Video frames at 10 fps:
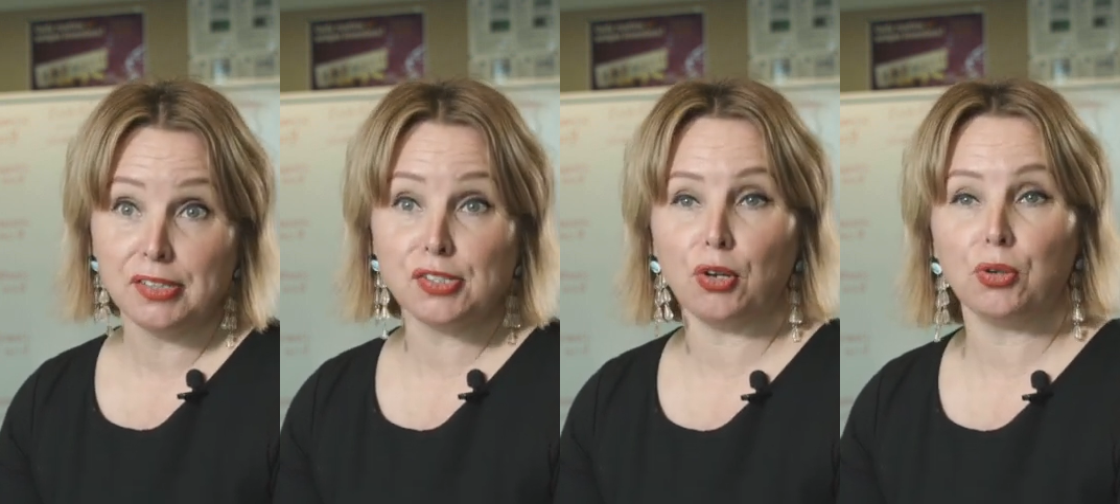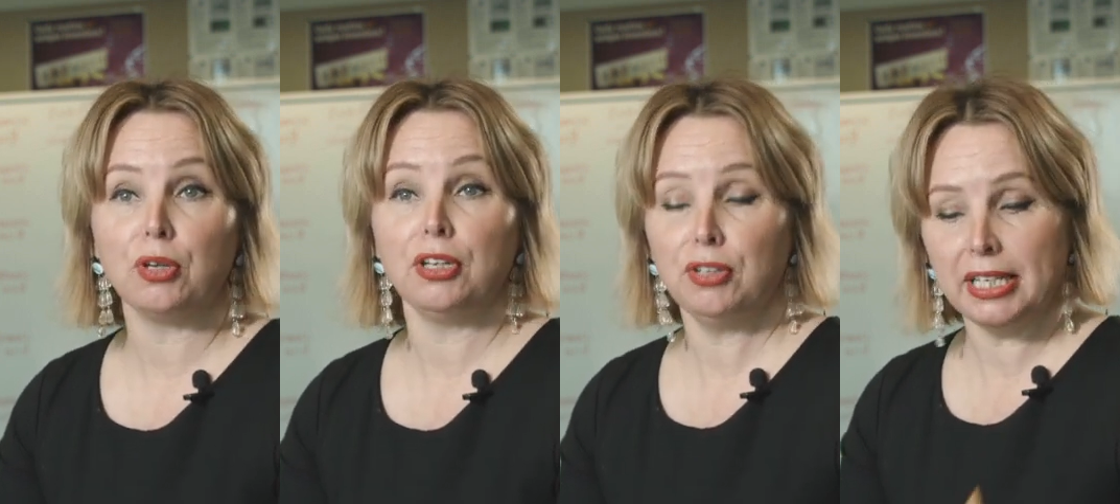So
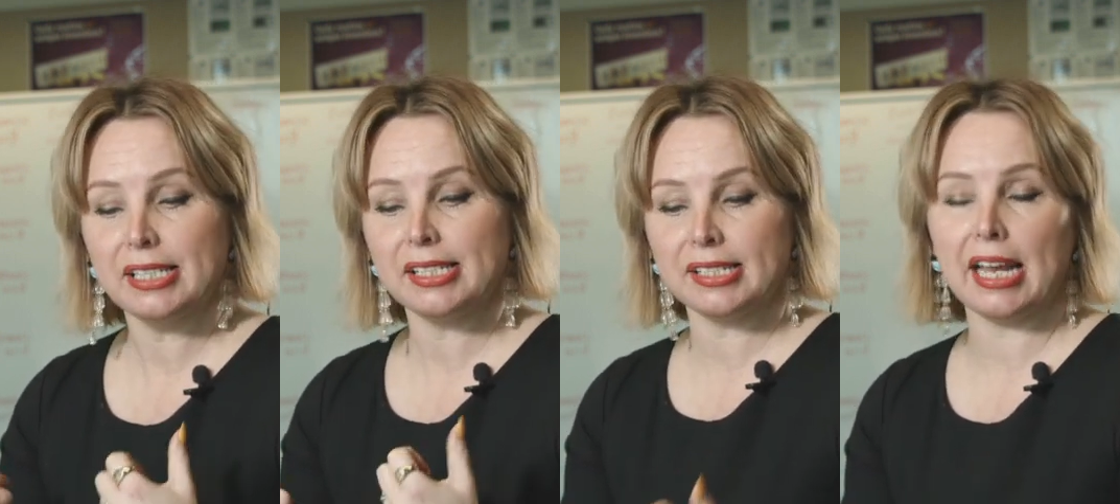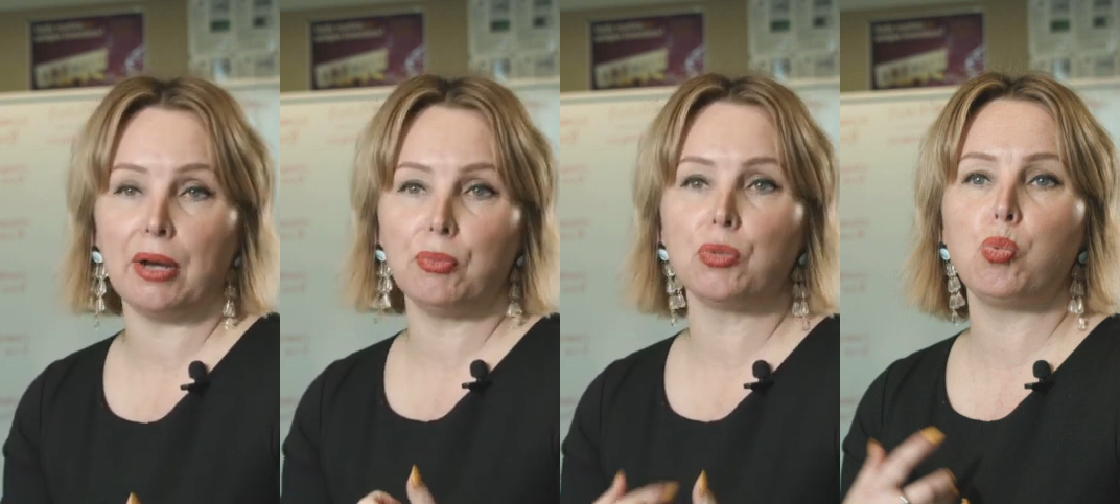you need to
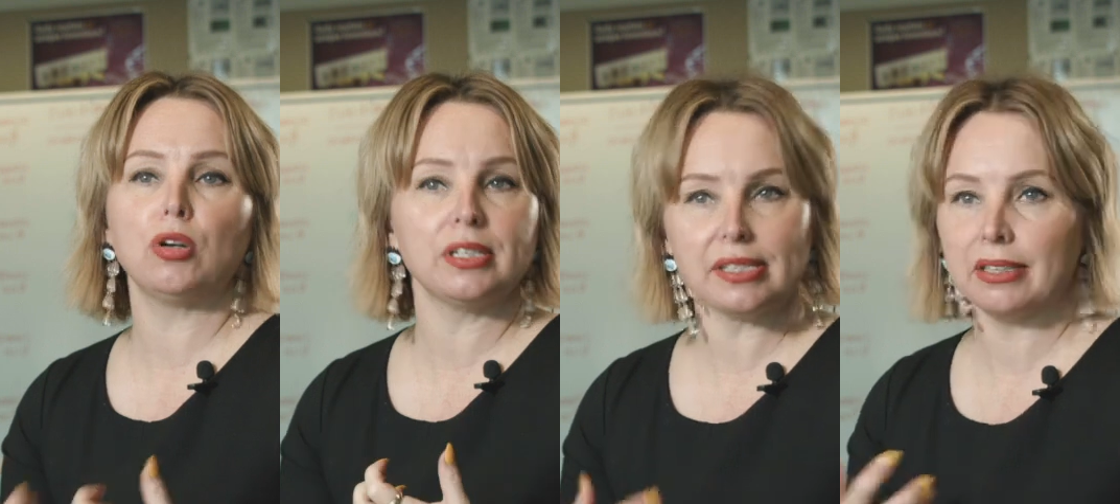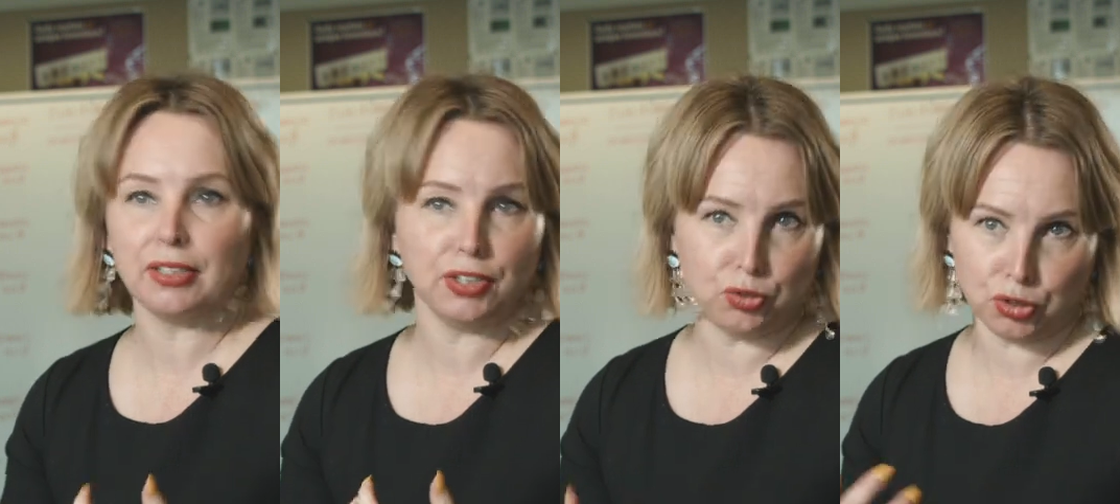start with what is it
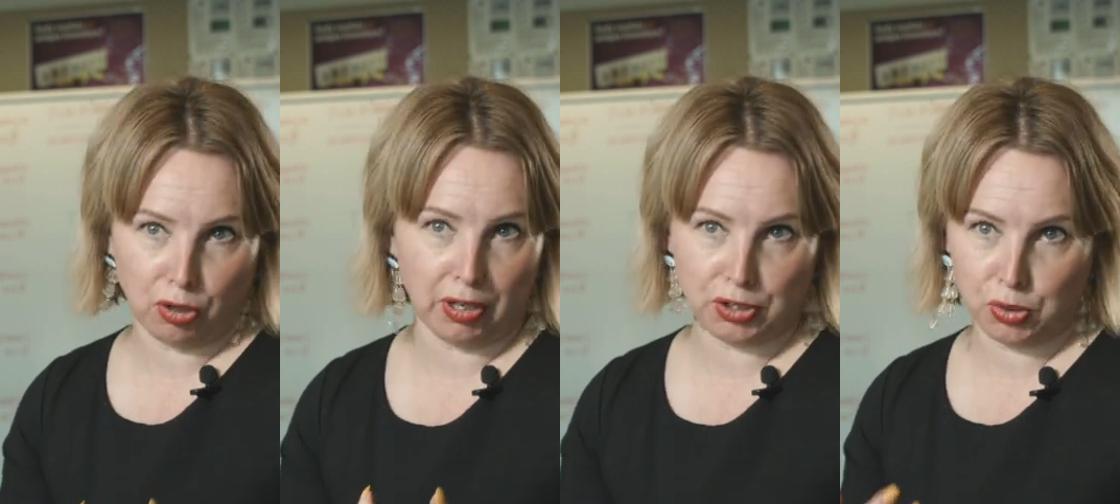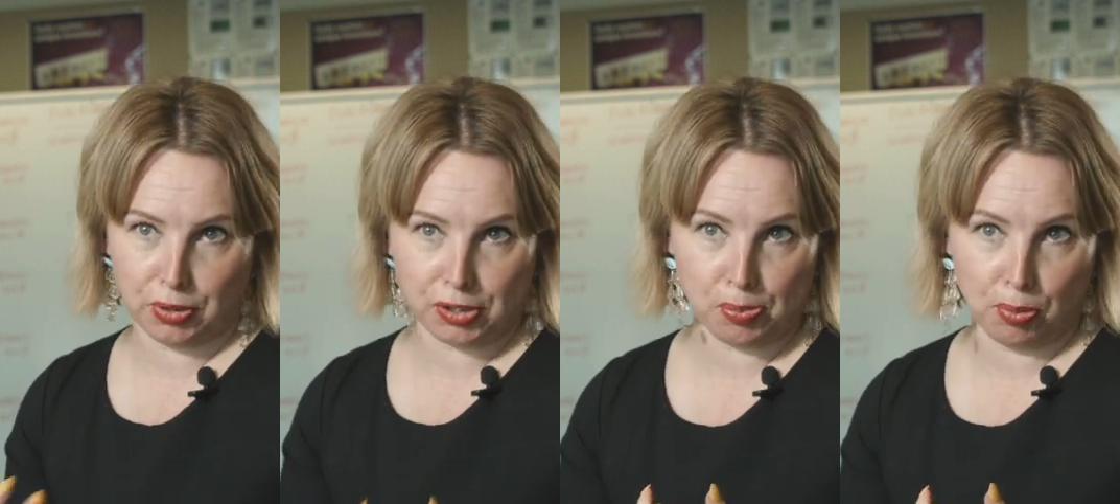that you're trying to
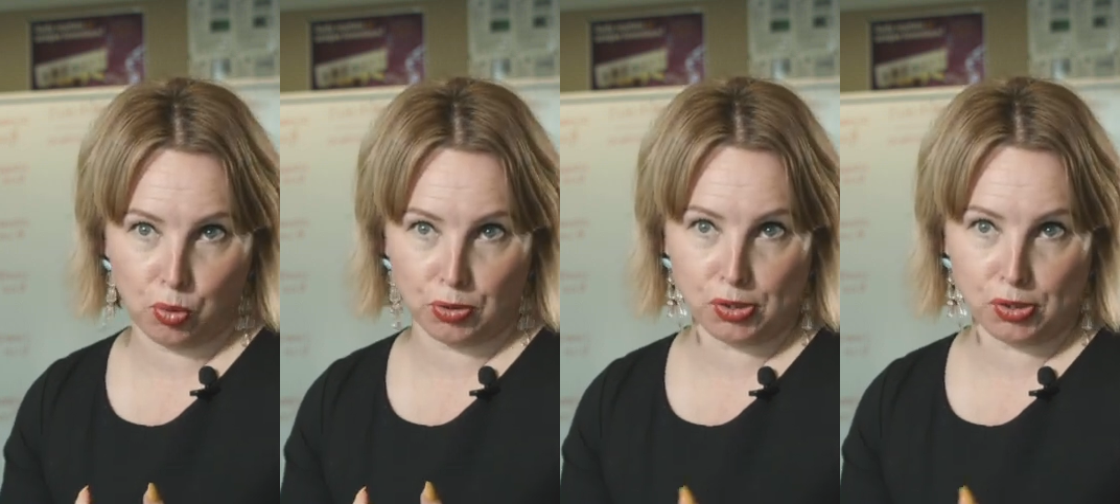explore.